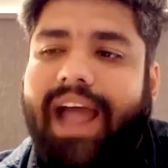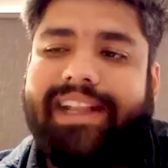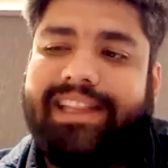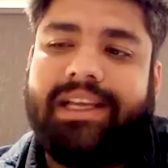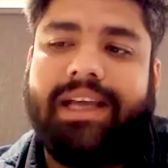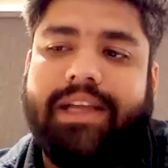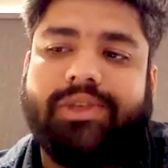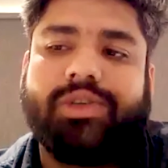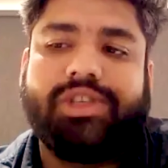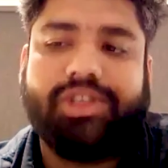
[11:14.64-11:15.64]
I think I
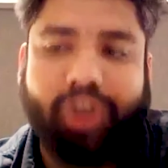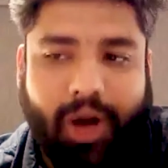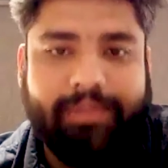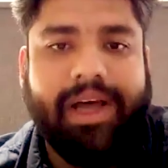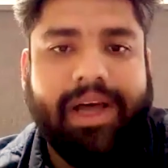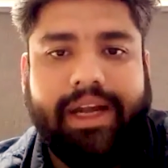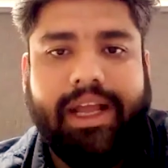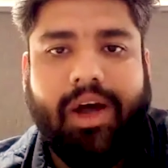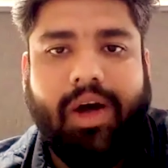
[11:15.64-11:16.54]
should just drop the idea,